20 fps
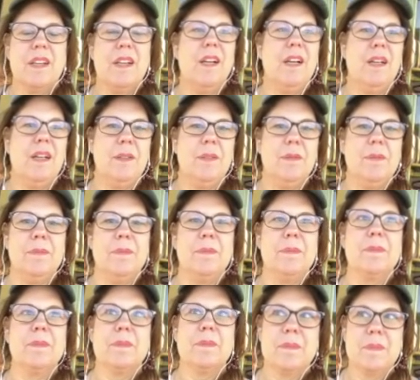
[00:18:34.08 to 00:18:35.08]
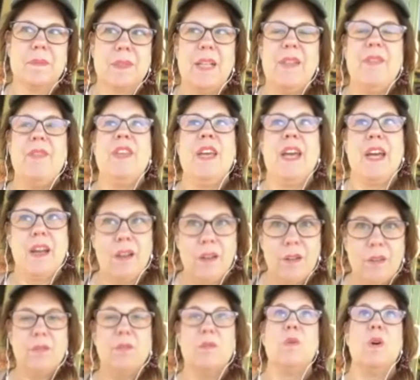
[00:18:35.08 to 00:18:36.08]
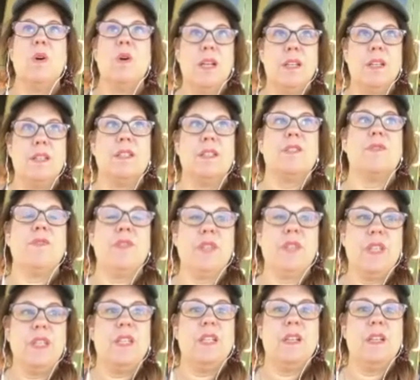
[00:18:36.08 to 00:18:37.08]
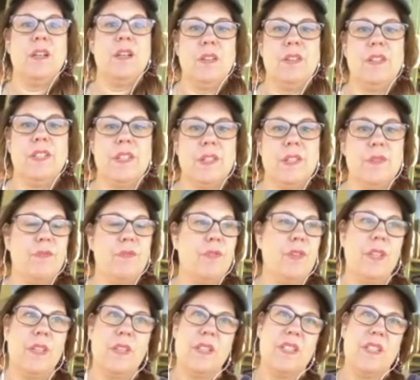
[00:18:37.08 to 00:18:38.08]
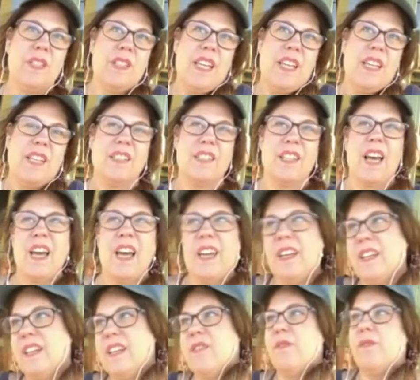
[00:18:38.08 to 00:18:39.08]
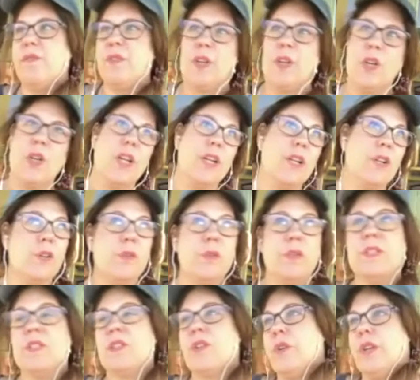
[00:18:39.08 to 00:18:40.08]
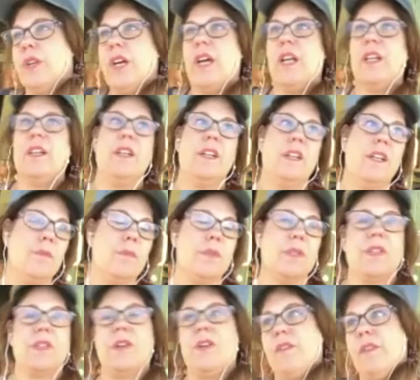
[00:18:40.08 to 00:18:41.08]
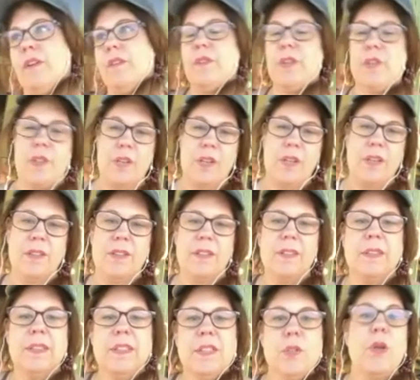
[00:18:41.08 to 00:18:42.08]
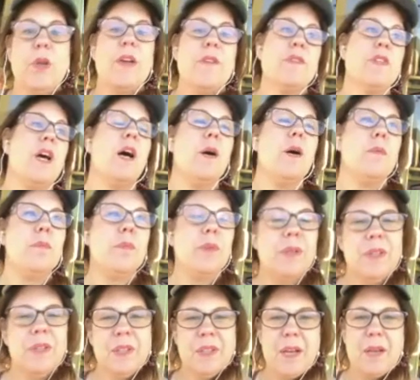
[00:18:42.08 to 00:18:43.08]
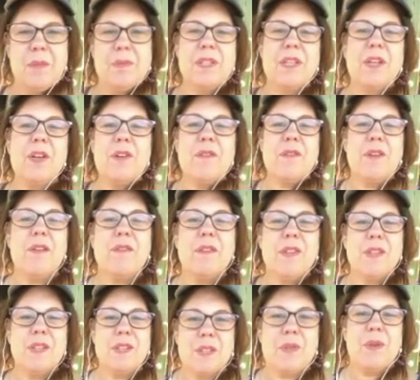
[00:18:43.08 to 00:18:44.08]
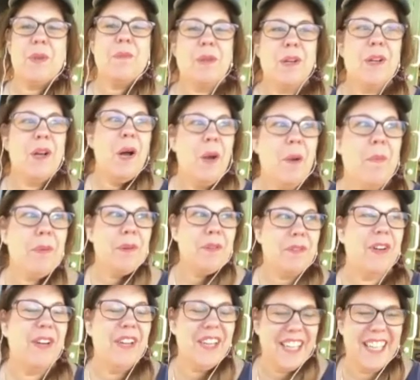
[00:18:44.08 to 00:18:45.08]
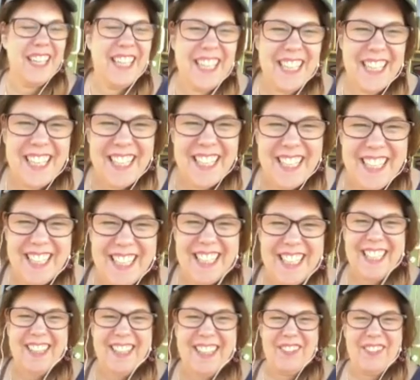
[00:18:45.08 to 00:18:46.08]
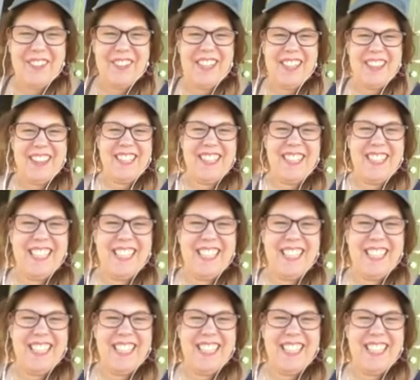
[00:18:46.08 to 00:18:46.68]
And that was feeding all this anxiety and fear. And I don't know what's going on. And I'm scared of everything. So I have to hump. I'm scared of everything. So I'm going to hump everything.